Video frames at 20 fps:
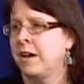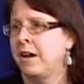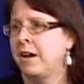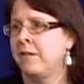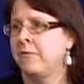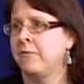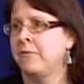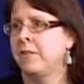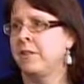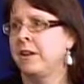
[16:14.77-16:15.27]

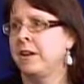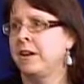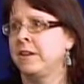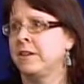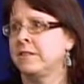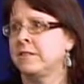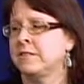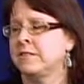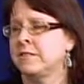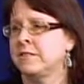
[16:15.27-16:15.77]
I feel like
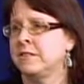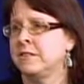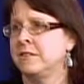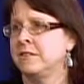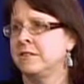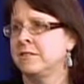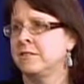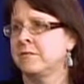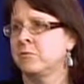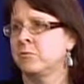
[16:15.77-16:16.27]

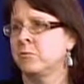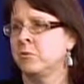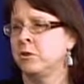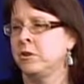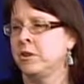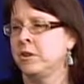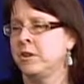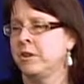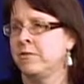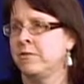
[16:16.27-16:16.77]
it's
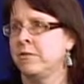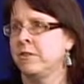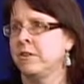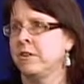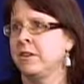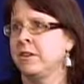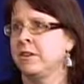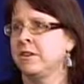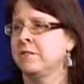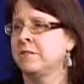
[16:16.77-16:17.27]
really given the
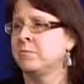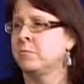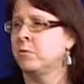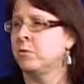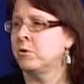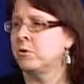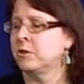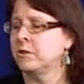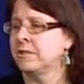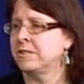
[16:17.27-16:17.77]
kids
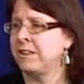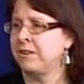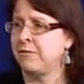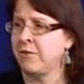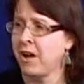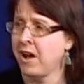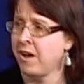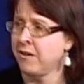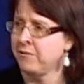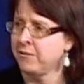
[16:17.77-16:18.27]
more
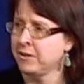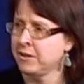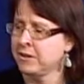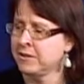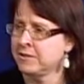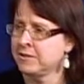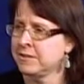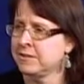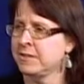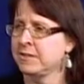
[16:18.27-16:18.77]

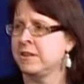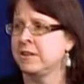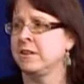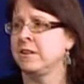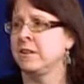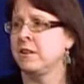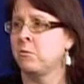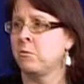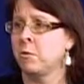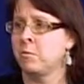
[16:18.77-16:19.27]
self-confidence that
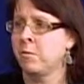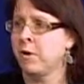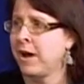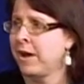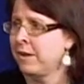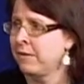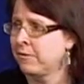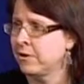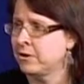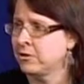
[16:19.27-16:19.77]
we're
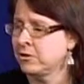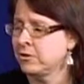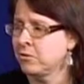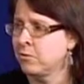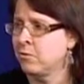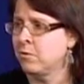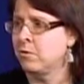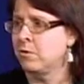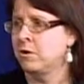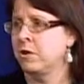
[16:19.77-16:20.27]
proud of our
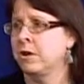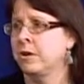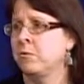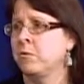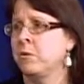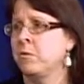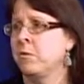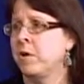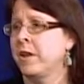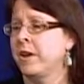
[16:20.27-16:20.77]
school and
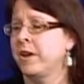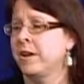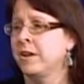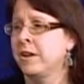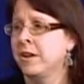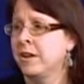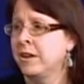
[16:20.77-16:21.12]
we want to